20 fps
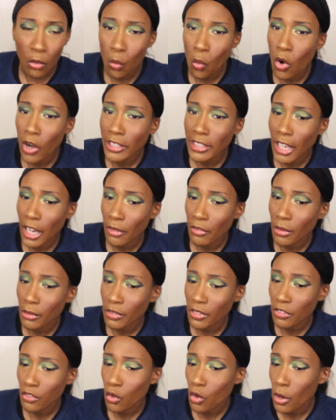One came from
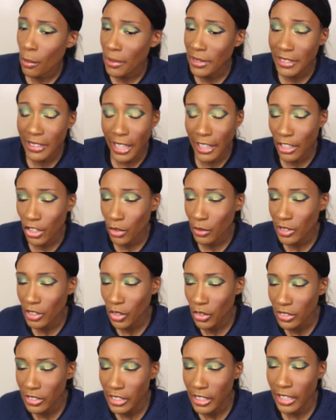Sephora, but it's like
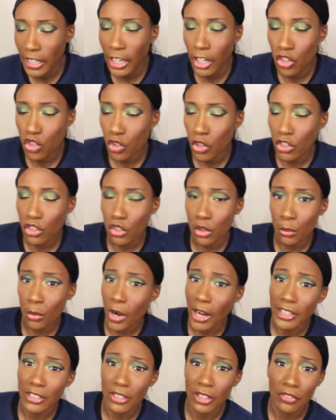currently on sale at a drugstore
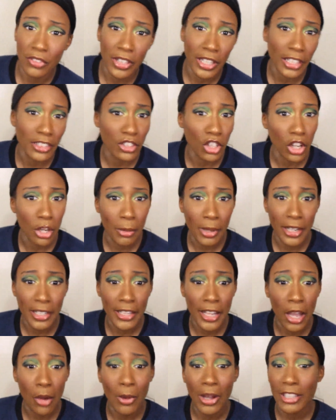price. So I forgot to talk about it
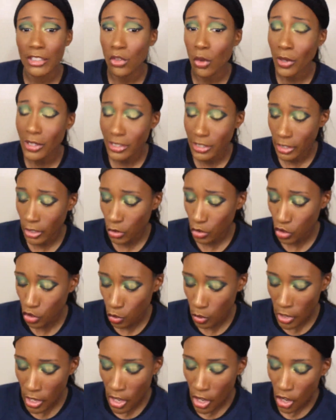now while it's on sale too.